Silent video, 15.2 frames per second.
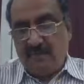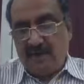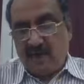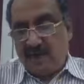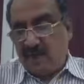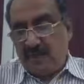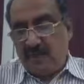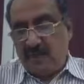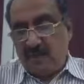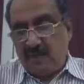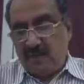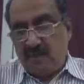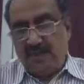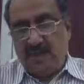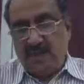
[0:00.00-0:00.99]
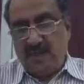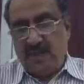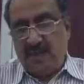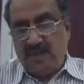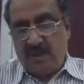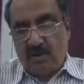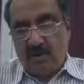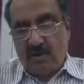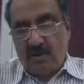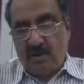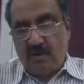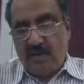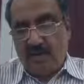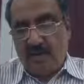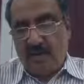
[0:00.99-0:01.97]
by whatever nomenclature
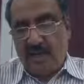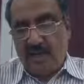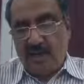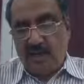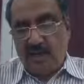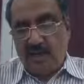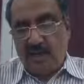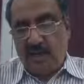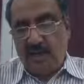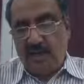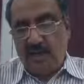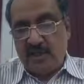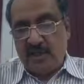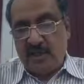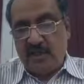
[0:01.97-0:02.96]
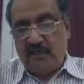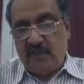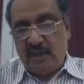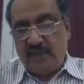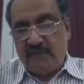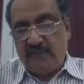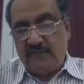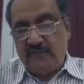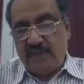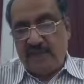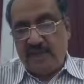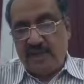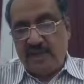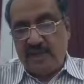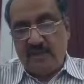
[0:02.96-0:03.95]
called would be included in the
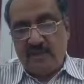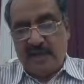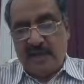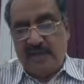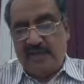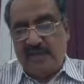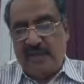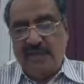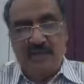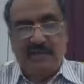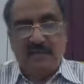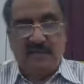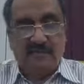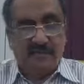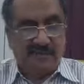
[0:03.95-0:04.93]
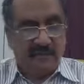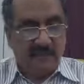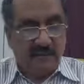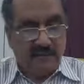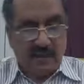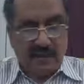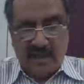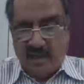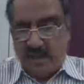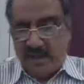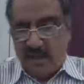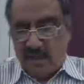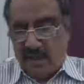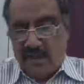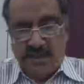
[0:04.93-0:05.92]
1/5 of the remaining branches of
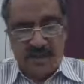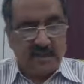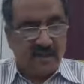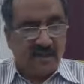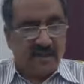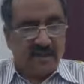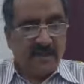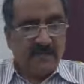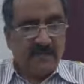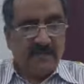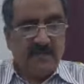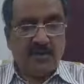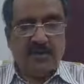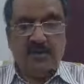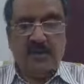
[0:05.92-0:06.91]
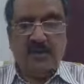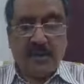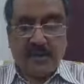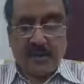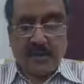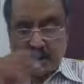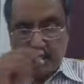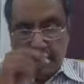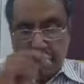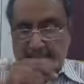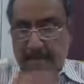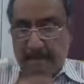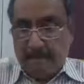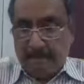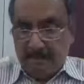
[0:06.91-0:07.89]
every year. So this
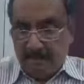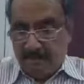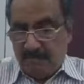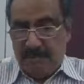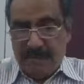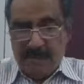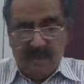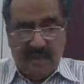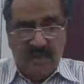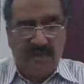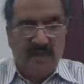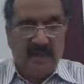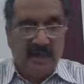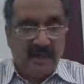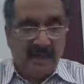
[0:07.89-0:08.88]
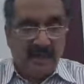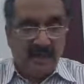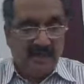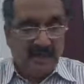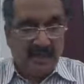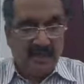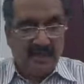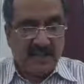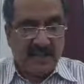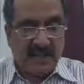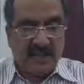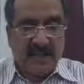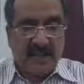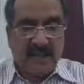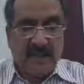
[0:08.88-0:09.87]
para we will analyze
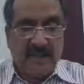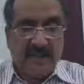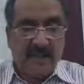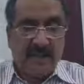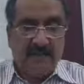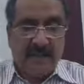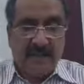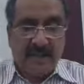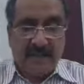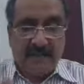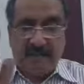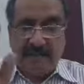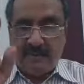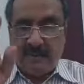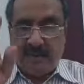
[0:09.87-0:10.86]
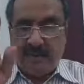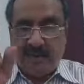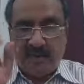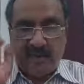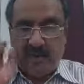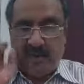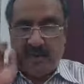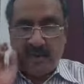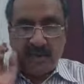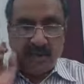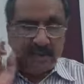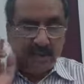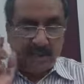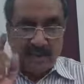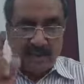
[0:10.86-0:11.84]
as empanelment of statutory
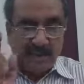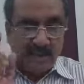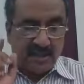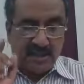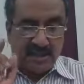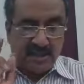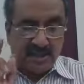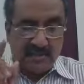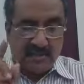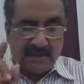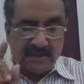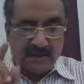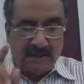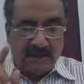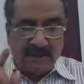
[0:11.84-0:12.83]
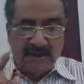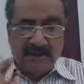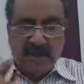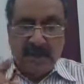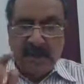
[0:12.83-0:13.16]
audit is discussed in this point.